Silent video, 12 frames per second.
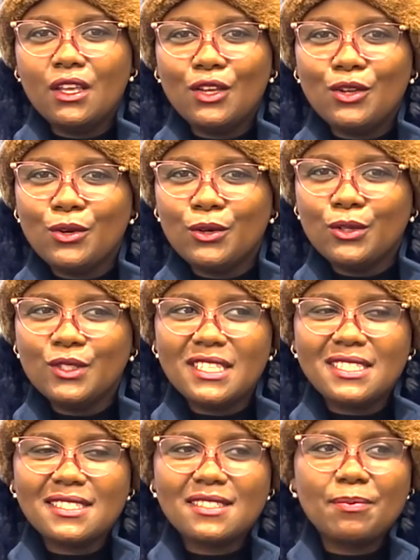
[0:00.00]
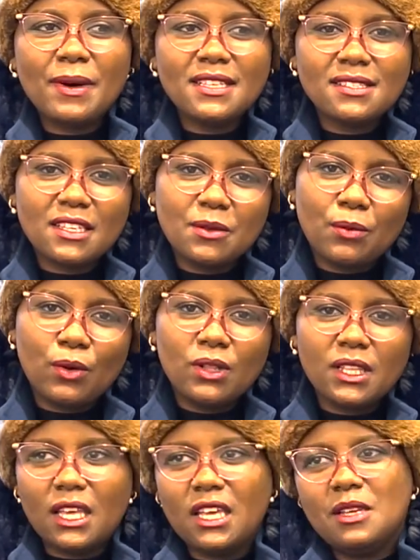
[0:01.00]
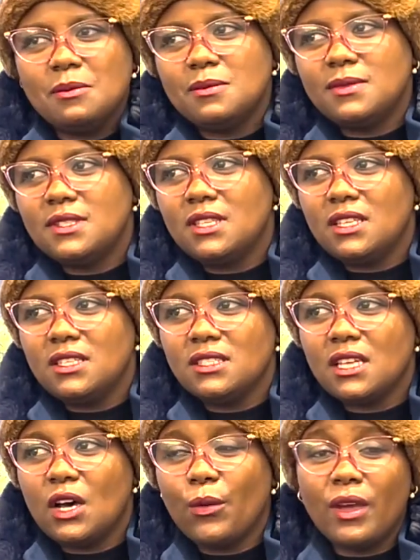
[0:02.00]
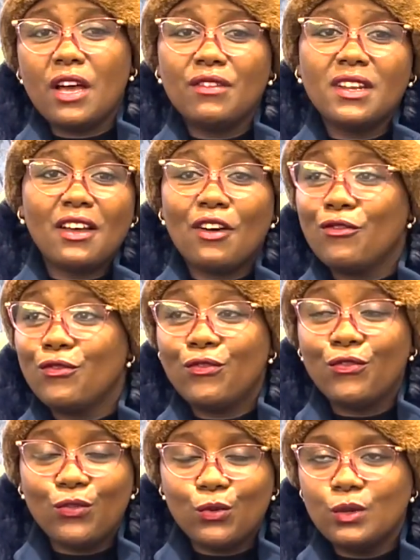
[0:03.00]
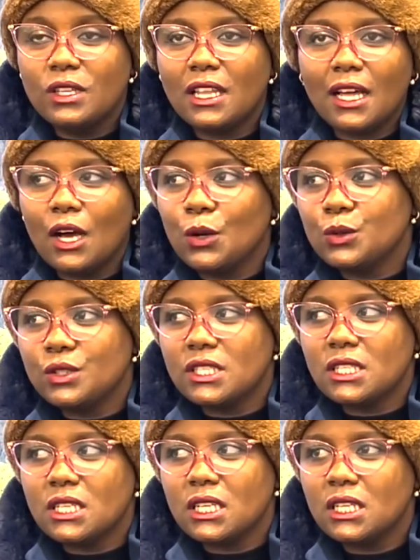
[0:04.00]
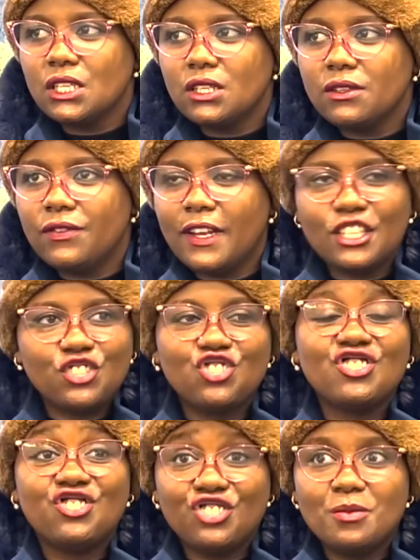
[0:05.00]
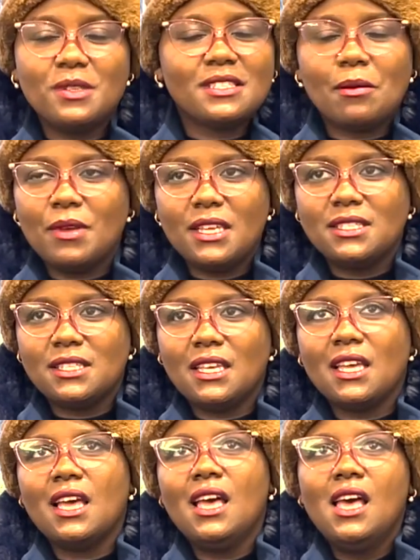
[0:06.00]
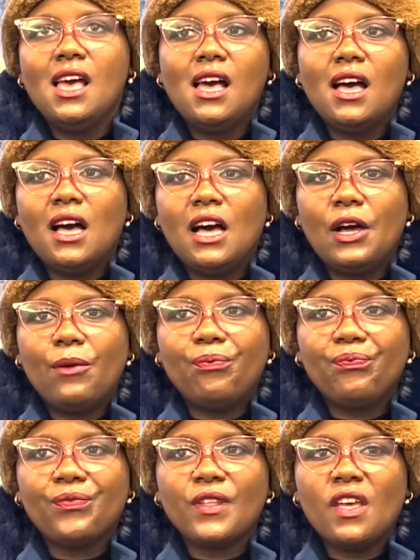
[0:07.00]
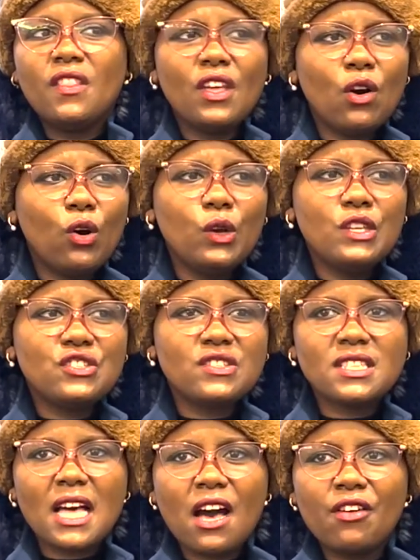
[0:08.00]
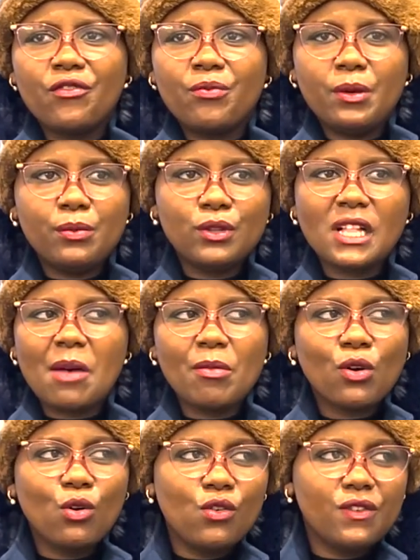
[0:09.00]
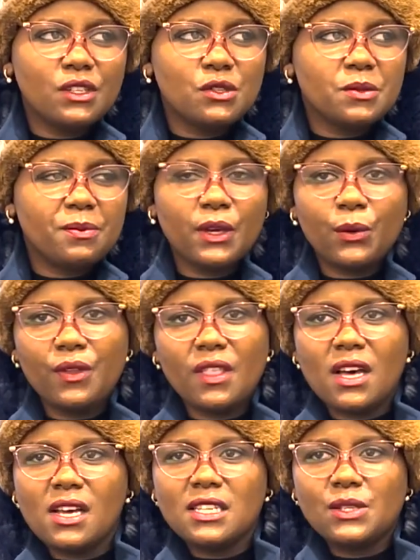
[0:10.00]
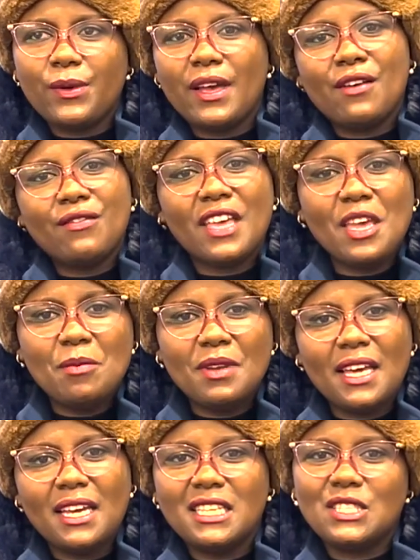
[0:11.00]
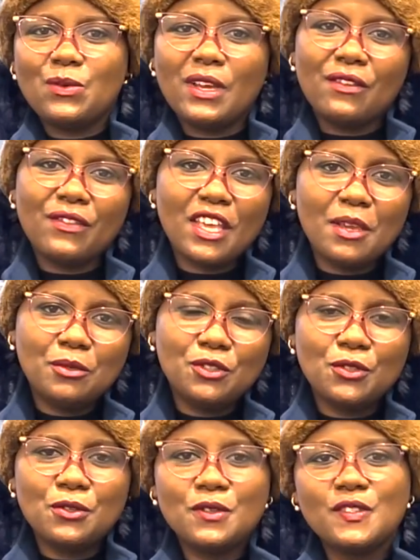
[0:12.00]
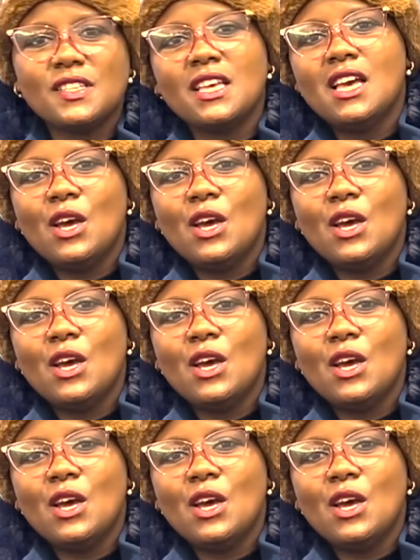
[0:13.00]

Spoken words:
There's basketball games, we have a full out pledged gym. It's amazing. They always just have people coming over to speak with us. We have game nights, we have game shows,